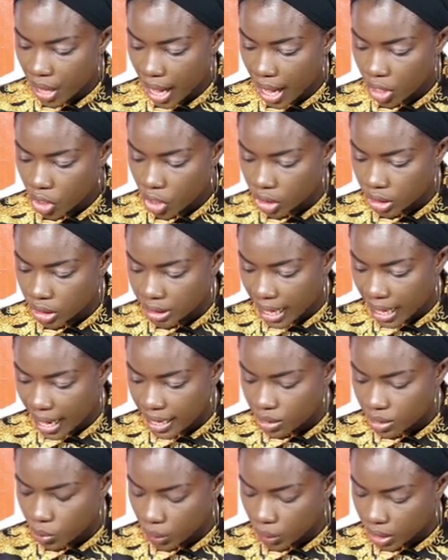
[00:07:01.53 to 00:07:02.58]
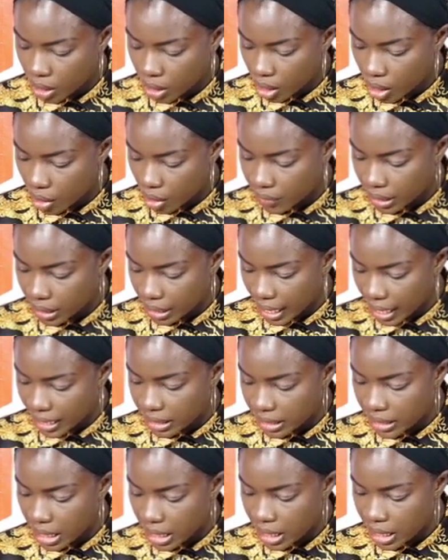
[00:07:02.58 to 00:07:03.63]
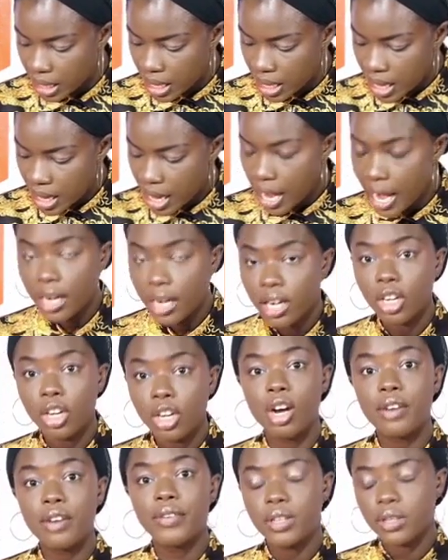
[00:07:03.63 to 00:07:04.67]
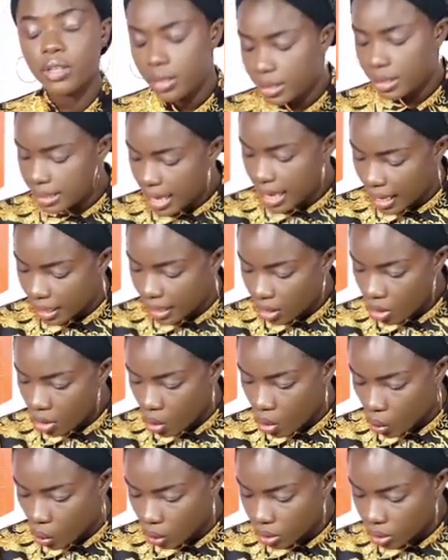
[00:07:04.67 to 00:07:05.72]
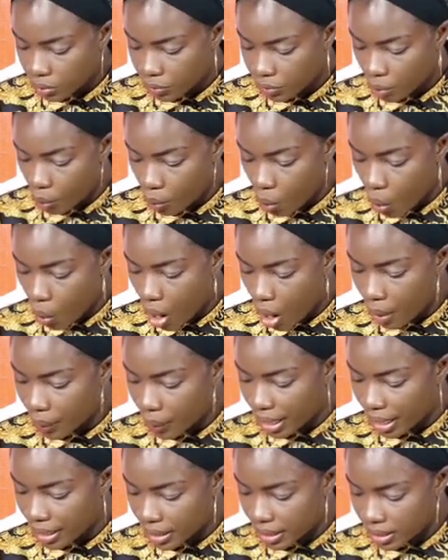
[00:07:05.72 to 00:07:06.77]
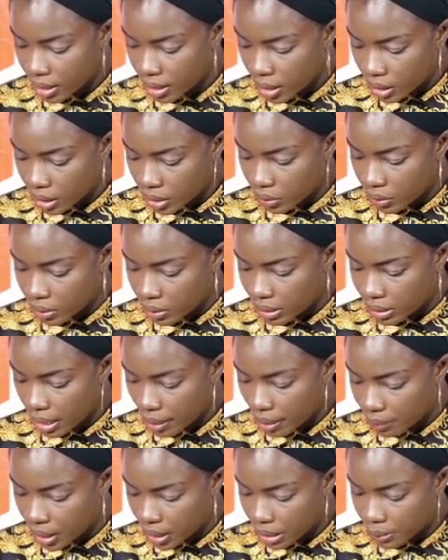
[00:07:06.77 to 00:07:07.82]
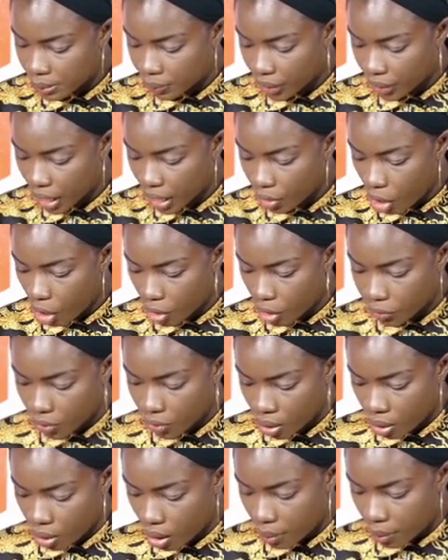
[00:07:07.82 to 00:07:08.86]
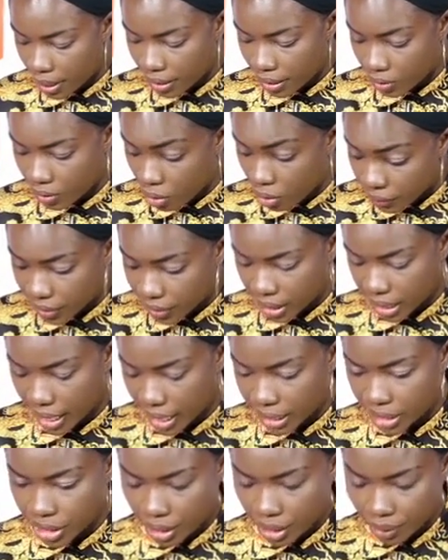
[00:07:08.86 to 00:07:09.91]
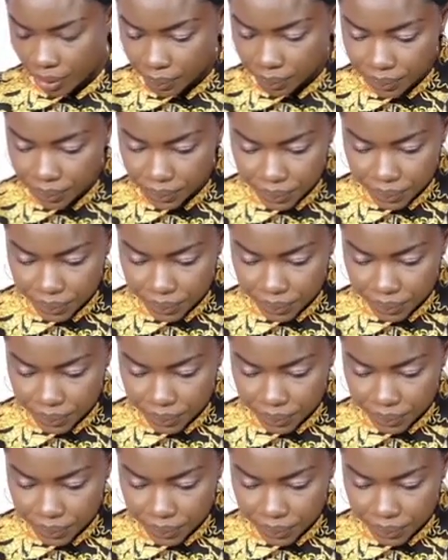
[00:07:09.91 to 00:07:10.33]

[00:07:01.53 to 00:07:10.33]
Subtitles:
anchor dies with COVID-19. And Governor Sane calls for more awareness to stem spread of COVID-19.